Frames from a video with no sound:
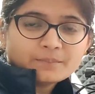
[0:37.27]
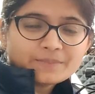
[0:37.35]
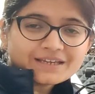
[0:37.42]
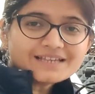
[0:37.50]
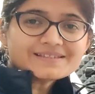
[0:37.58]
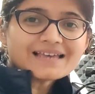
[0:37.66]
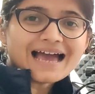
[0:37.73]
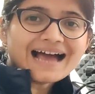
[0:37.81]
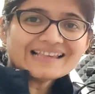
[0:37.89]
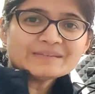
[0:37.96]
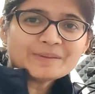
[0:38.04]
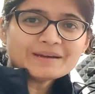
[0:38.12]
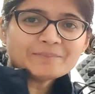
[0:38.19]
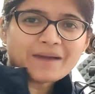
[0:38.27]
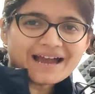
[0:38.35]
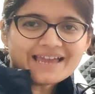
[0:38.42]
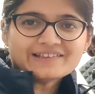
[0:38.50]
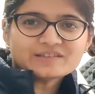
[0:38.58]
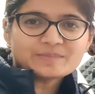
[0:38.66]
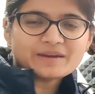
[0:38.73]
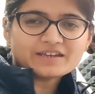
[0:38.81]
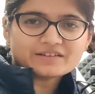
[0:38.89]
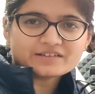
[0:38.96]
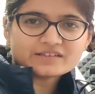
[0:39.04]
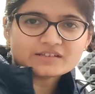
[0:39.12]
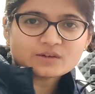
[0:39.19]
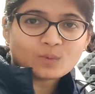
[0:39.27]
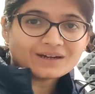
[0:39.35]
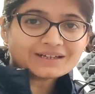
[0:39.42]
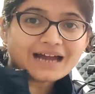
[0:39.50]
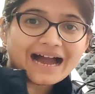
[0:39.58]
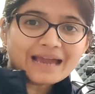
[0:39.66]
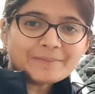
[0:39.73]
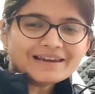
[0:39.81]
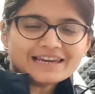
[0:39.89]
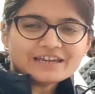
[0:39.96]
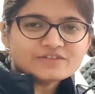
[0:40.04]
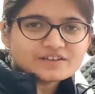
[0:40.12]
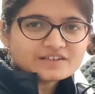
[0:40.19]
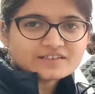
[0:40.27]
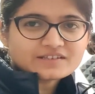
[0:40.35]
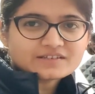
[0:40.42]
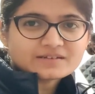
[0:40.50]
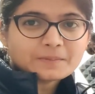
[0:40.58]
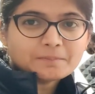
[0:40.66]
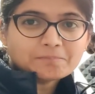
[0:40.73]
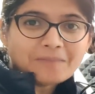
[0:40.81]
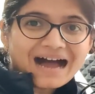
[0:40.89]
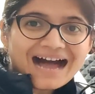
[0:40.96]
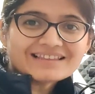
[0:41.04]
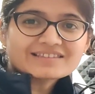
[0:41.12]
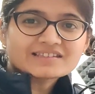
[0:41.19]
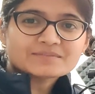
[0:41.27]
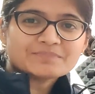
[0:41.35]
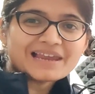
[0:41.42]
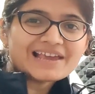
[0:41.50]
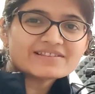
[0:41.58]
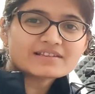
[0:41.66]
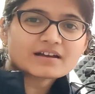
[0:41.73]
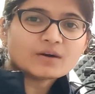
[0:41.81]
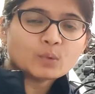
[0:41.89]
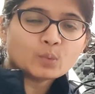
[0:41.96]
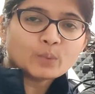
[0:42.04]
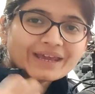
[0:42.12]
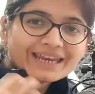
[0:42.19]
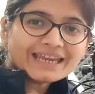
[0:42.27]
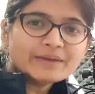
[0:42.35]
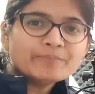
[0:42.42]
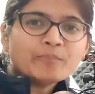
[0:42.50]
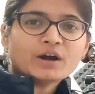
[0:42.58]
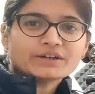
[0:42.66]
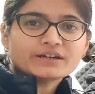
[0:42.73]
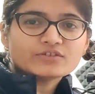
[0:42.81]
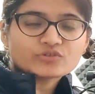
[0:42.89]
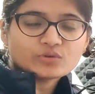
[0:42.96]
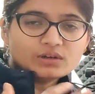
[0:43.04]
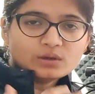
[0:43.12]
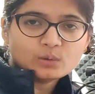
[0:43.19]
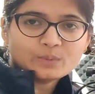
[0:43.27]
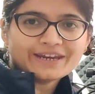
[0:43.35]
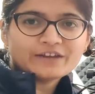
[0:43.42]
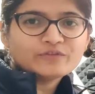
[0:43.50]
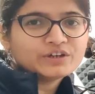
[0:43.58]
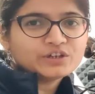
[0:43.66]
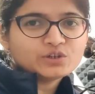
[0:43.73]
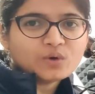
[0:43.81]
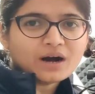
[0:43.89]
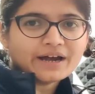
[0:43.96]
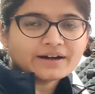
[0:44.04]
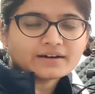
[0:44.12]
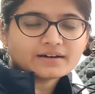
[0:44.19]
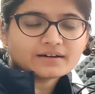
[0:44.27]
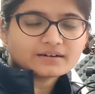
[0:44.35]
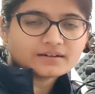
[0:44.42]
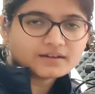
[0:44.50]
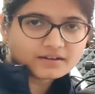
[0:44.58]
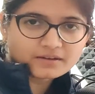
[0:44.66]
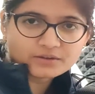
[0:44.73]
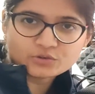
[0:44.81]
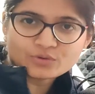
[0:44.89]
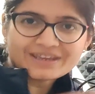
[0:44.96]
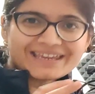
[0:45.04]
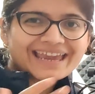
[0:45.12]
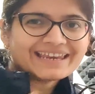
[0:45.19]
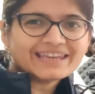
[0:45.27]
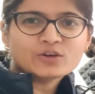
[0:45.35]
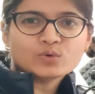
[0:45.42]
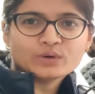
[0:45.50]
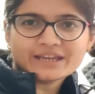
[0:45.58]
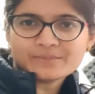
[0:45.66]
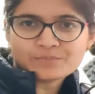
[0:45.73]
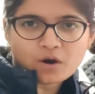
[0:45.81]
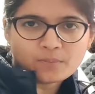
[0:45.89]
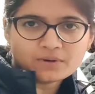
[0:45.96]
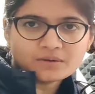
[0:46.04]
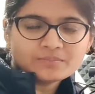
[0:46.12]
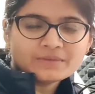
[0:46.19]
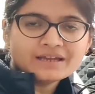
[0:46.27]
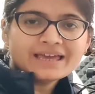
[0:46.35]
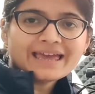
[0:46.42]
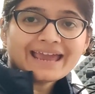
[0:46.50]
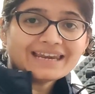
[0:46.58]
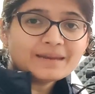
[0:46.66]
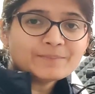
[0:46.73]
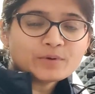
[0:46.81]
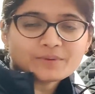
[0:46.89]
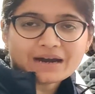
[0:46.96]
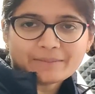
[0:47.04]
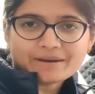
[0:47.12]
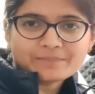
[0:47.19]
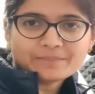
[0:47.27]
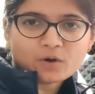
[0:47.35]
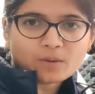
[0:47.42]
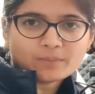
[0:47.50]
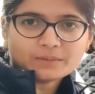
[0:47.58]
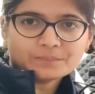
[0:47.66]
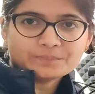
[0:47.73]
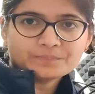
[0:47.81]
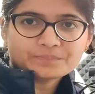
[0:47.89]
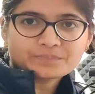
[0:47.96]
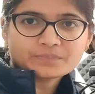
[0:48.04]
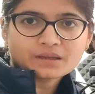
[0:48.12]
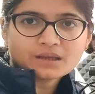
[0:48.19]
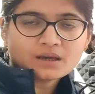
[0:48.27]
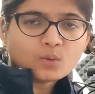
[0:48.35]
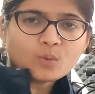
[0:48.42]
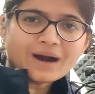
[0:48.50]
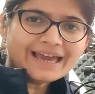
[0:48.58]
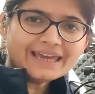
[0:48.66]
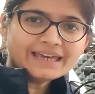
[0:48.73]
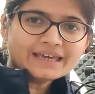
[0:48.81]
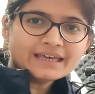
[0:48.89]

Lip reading: Because as per my experience, what I believe is maths plays a very important role whenever you are doing any coding problem, any programming problem. Why?